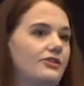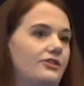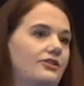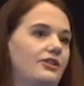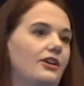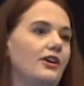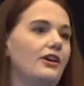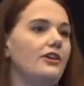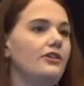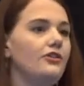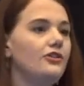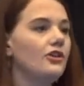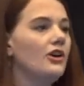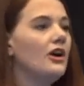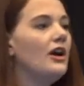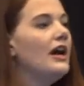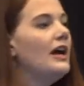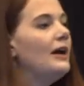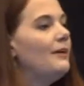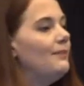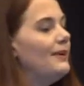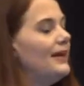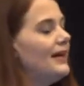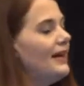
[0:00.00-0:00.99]
search,
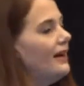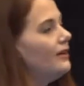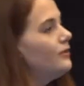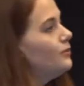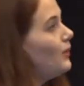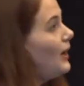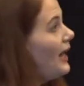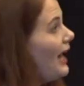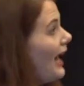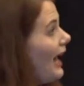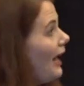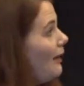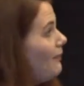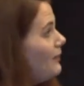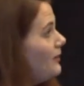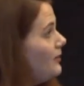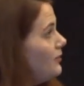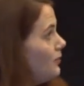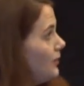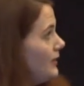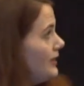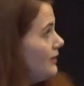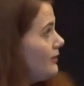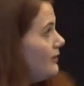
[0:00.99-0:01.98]
because what
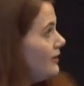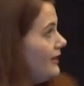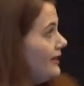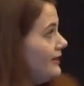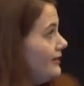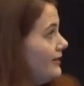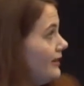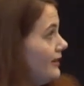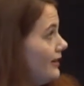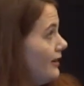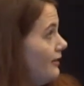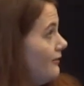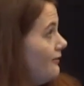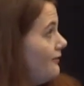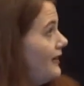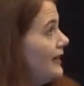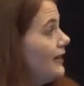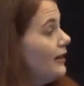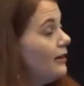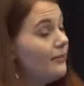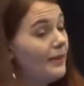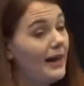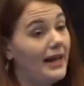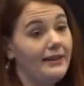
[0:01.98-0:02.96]
happens when you click the little
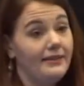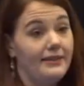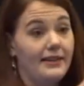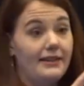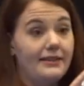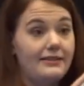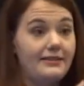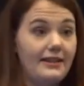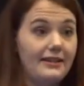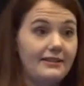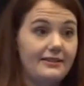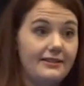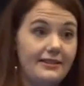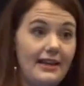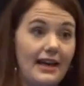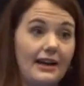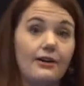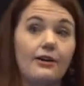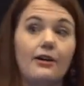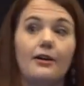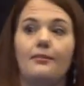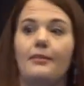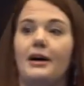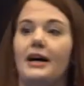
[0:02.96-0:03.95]
finger button that says set a
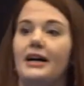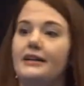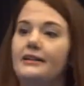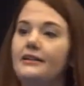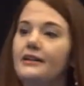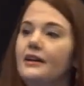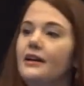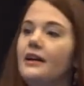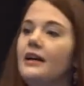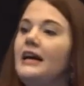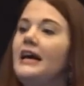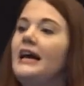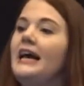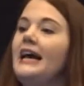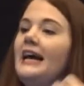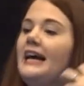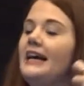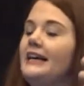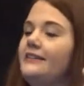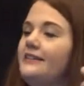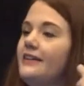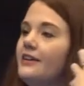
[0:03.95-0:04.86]
reminder is